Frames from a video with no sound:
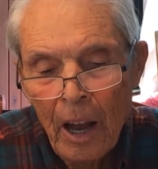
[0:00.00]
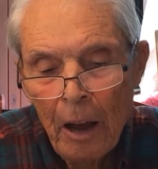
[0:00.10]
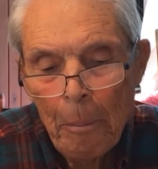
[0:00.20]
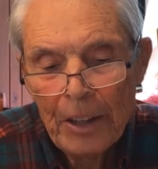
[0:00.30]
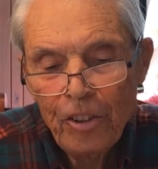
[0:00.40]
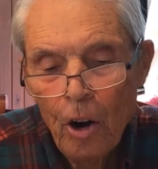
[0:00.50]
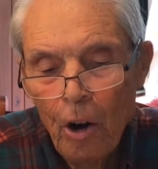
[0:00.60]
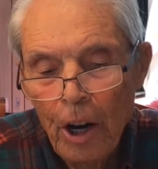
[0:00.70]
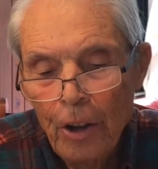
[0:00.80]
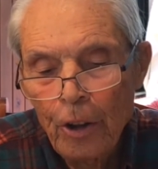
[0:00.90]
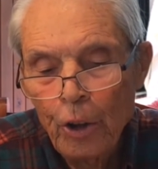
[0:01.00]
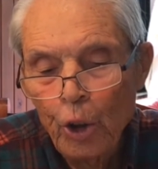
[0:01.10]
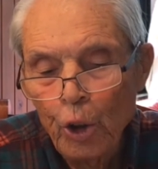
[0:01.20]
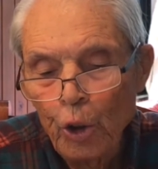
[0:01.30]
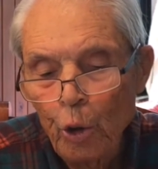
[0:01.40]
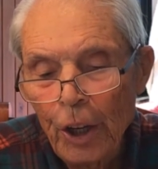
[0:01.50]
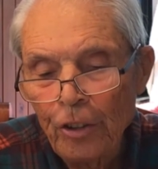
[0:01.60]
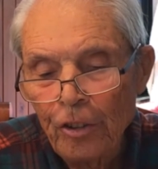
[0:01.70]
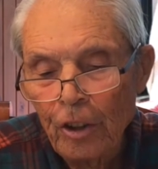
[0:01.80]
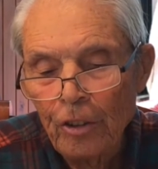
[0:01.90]
a much higher than usual
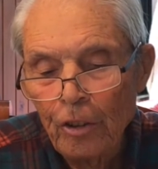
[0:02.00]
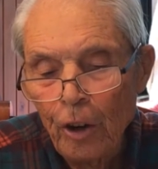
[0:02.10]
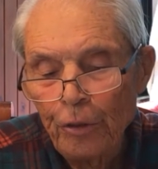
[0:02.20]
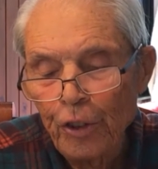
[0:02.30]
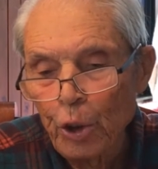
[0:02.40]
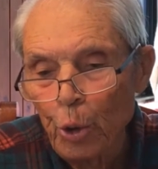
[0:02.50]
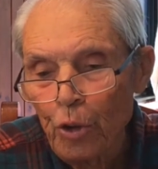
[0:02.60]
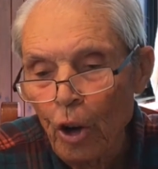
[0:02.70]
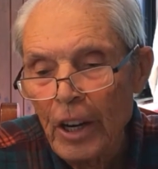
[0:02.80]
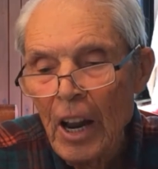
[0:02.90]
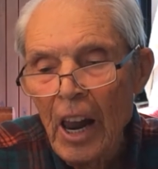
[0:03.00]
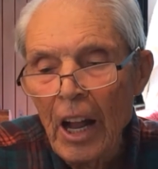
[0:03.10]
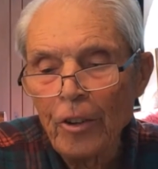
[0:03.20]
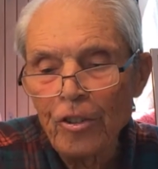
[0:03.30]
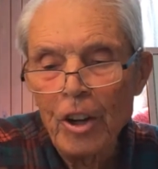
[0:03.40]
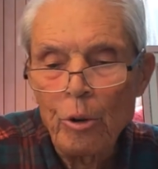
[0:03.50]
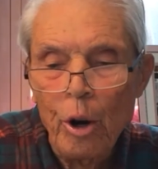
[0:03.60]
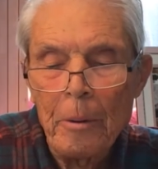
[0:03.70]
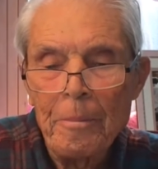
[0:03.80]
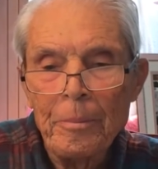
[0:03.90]
incidence of suicide, and so
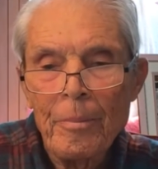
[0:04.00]
on.